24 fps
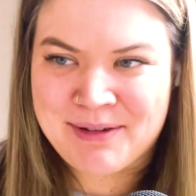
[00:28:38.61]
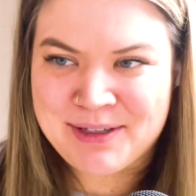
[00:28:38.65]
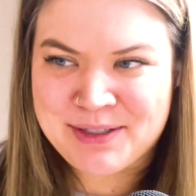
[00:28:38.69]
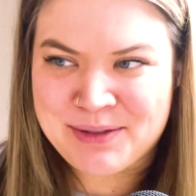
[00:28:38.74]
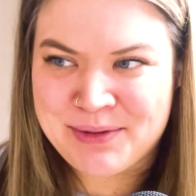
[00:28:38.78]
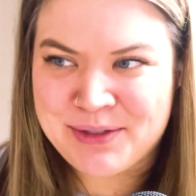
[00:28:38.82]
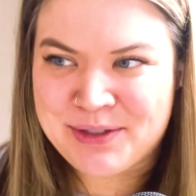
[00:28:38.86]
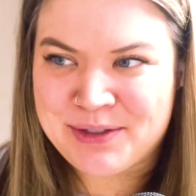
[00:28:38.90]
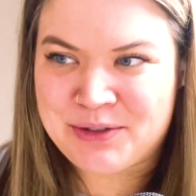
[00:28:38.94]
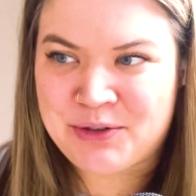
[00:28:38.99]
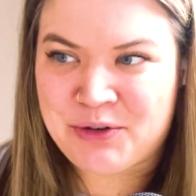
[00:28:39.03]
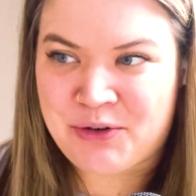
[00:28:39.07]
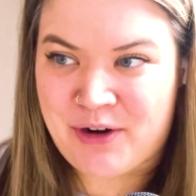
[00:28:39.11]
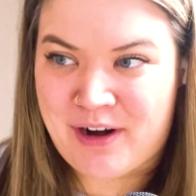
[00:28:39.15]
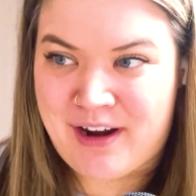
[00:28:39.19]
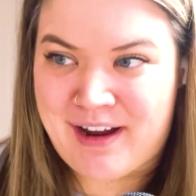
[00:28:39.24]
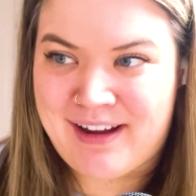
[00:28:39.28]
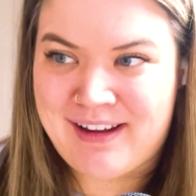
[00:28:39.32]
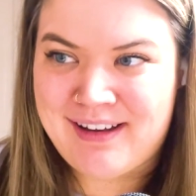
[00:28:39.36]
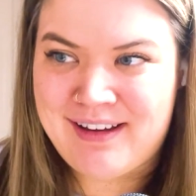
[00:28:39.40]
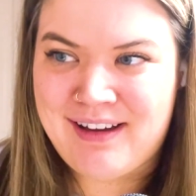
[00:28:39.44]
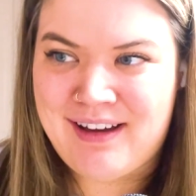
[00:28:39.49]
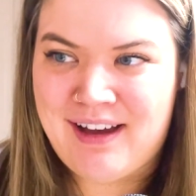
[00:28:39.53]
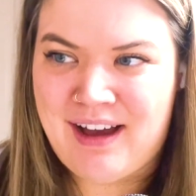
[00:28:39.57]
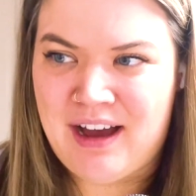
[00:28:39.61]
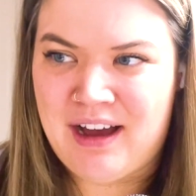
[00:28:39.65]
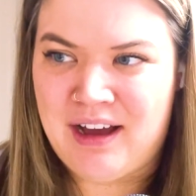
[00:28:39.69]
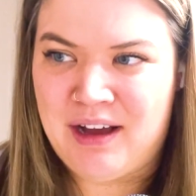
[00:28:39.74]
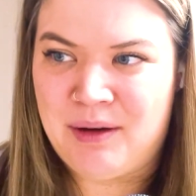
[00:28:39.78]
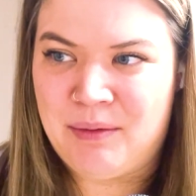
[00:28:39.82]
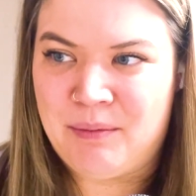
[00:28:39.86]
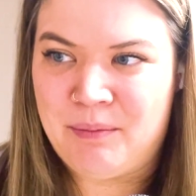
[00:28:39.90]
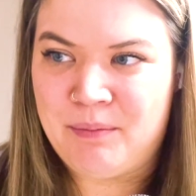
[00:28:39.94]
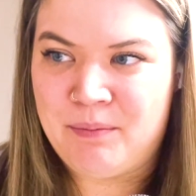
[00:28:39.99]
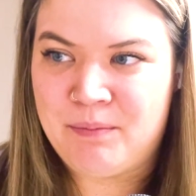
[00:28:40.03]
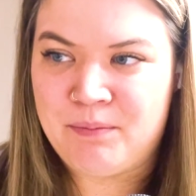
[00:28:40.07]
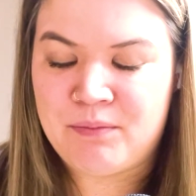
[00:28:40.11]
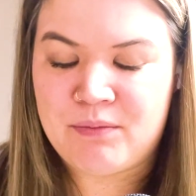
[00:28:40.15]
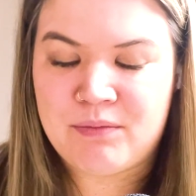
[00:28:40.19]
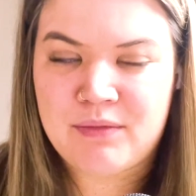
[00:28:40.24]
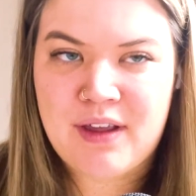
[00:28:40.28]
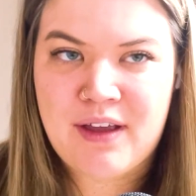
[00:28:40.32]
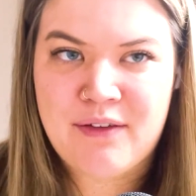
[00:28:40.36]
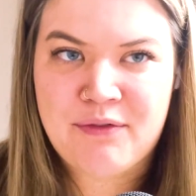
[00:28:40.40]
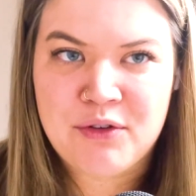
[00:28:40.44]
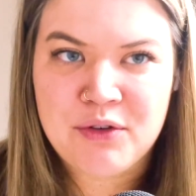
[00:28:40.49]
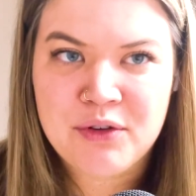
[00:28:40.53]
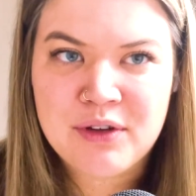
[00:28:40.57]
This was great.
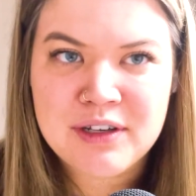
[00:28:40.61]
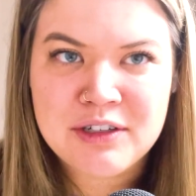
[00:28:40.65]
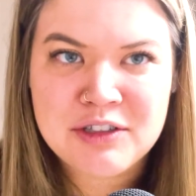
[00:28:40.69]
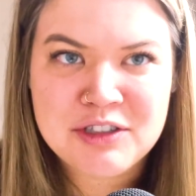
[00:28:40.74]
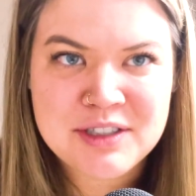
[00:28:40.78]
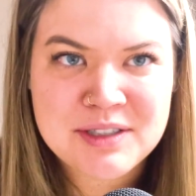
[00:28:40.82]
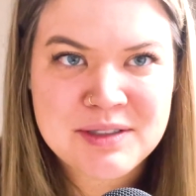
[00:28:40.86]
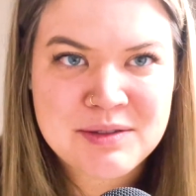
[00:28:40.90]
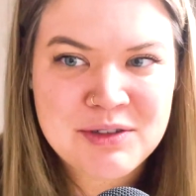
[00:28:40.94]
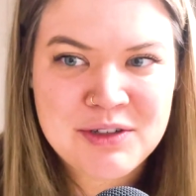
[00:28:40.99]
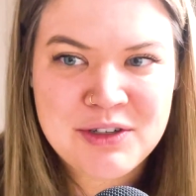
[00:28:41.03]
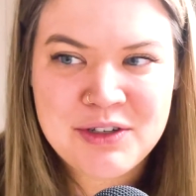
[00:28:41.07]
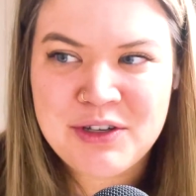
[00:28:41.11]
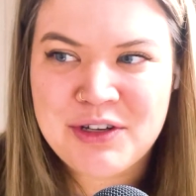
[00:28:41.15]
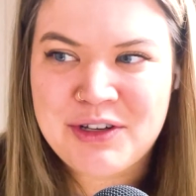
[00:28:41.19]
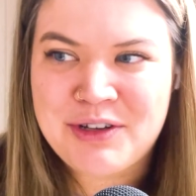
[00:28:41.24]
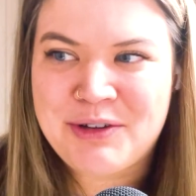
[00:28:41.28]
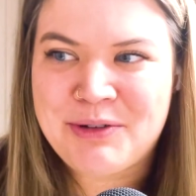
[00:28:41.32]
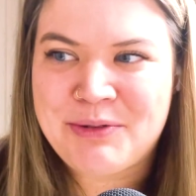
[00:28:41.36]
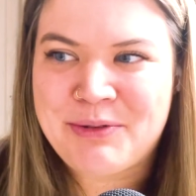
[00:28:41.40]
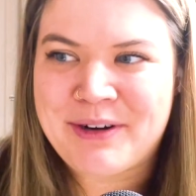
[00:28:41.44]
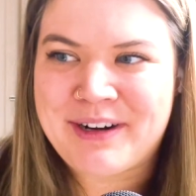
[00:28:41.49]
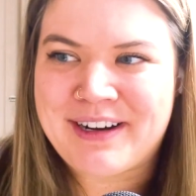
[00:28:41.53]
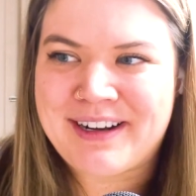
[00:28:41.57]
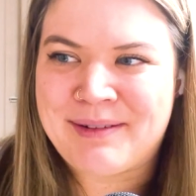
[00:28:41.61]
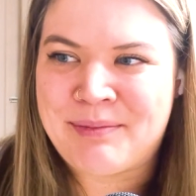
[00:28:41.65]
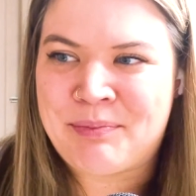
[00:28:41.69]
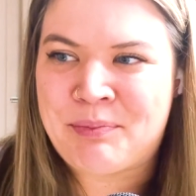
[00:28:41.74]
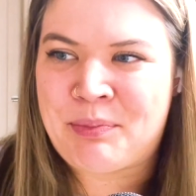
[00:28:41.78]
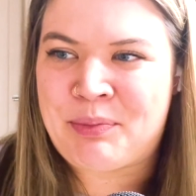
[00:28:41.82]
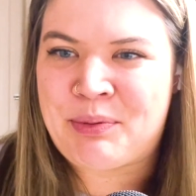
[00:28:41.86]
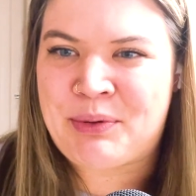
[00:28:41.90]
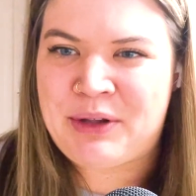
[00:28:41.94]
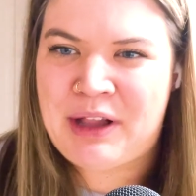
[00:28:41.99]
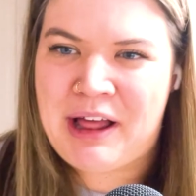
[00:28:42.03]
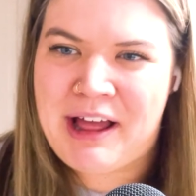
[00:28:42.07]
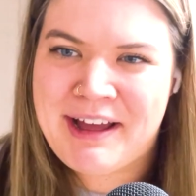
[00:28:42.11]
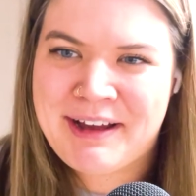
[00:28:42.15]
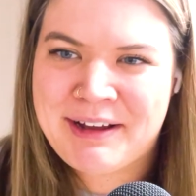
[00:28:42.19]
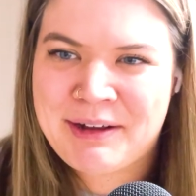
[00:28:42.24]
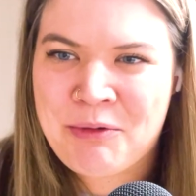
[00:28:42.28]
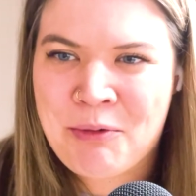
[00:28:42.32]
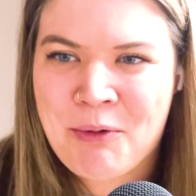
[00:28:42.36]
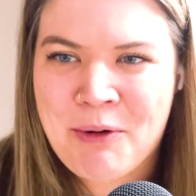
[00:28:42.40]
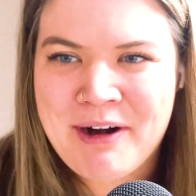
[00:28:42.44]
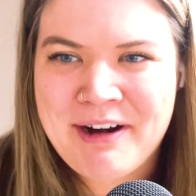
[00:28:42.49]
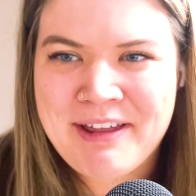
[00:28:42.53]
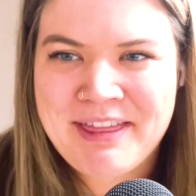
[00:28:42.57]
If you could you want to
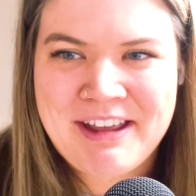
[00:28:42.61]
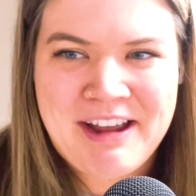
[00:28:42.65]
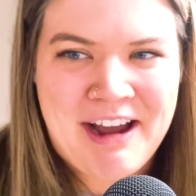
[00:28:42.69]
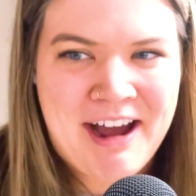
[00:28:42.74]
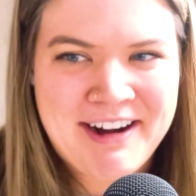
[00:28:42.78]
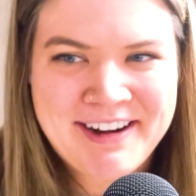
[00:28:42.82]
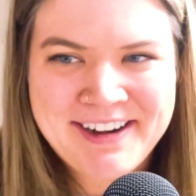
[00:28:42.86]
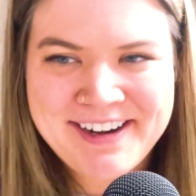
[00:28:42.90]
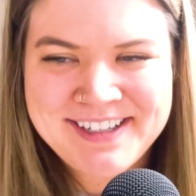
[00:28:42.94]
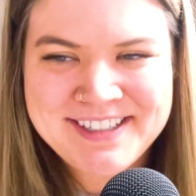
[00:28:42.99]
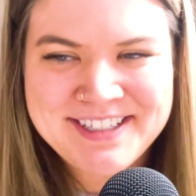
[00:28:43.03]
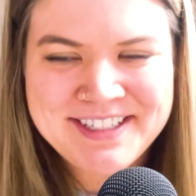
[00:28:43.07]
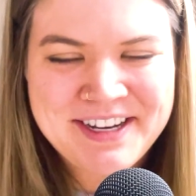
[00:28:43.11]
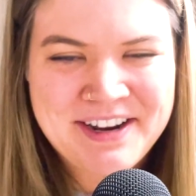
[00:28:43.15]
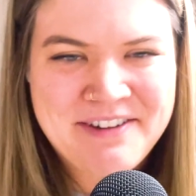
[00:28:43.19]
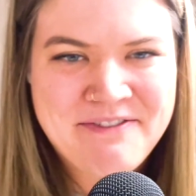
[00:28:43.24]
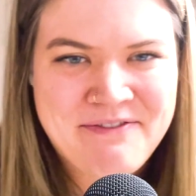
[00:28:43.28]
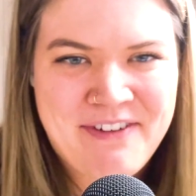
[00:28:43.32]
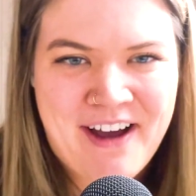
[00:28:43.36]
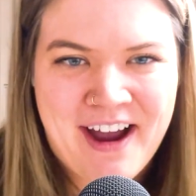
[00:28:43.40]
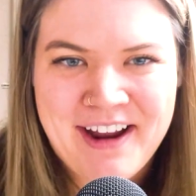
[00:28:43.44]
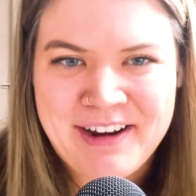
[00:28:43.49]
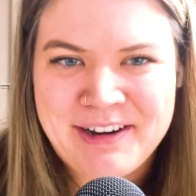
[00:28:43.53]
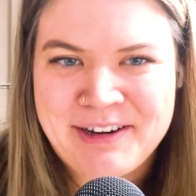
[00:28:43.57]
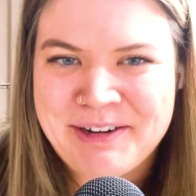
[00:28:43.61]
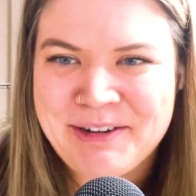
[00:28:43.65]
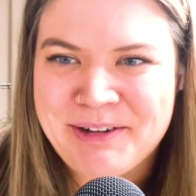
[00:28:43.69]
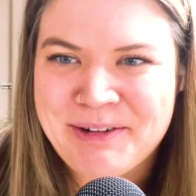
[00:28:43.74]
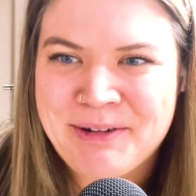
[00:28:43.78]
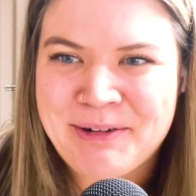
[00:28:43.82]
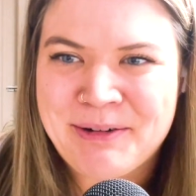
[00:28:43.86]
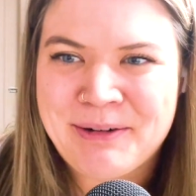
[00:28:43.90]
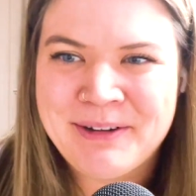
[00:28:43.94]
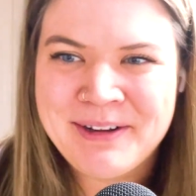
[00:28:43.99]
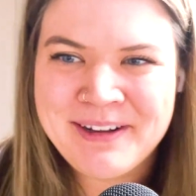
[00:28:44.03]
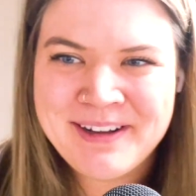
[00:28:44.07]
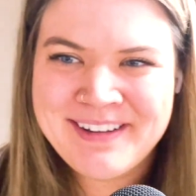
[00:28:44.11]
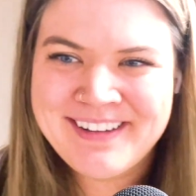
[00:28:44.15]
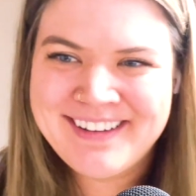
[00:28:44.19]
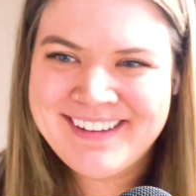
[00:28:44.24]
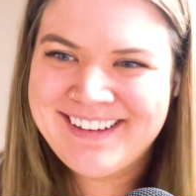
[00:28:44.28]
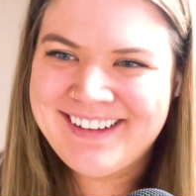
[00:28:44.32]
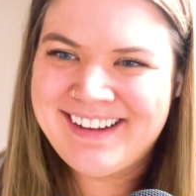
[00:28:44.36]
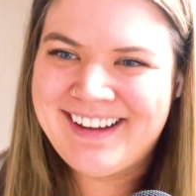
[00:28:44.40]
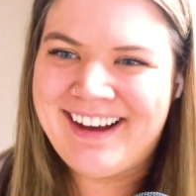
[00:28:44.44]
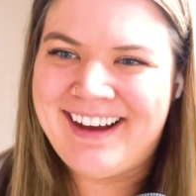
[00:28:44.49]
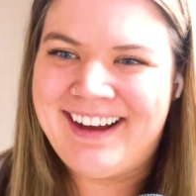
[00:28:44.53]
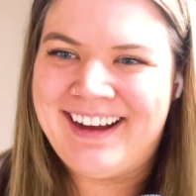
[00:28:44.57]
plug where the audience can find you,
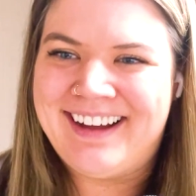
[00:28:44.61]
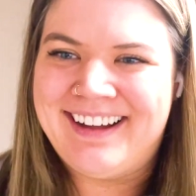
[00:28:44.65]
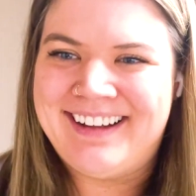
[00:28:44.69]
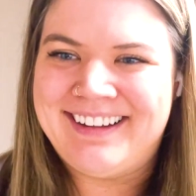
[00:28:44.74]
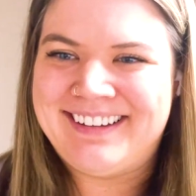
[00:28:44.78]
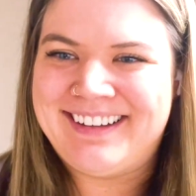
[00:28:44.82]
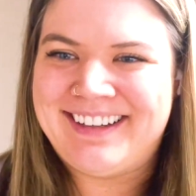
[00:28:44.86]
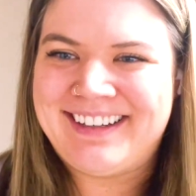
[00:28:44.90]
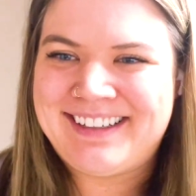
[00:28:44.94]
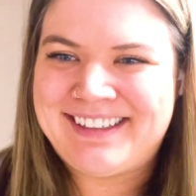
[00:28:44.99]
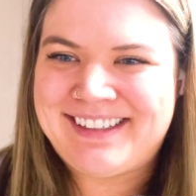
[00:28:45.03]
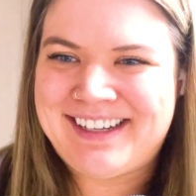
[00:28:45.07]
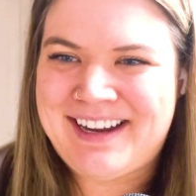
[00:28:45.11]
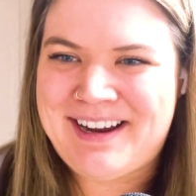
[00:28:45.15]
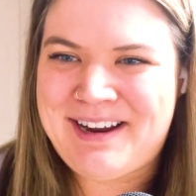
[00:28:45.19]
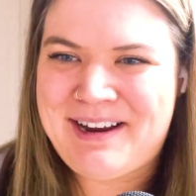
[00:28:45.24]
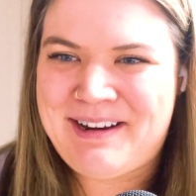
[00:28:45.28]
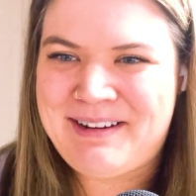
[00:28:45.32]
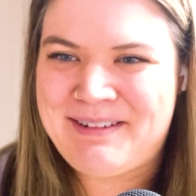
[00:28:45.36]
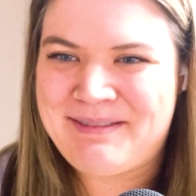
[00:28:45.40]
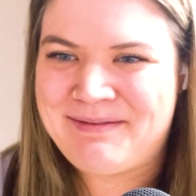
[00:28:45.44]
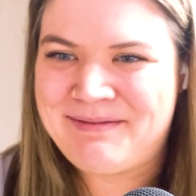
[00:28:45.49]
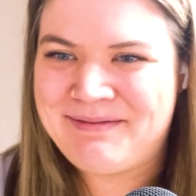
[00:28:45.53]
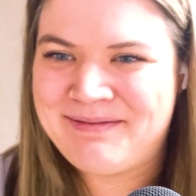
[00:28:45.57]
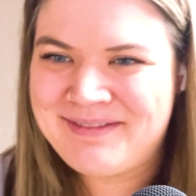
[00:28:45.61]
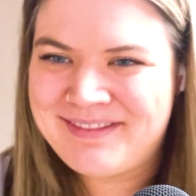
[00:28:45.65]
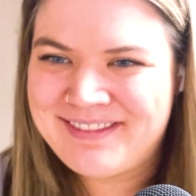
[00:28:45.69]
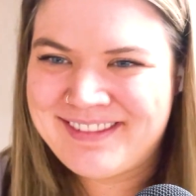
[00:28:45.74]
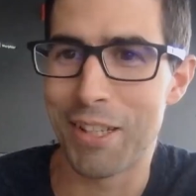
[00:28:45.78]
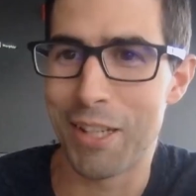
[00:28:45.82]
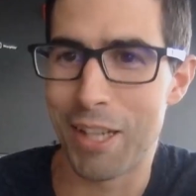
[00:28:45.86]
LinkedIn.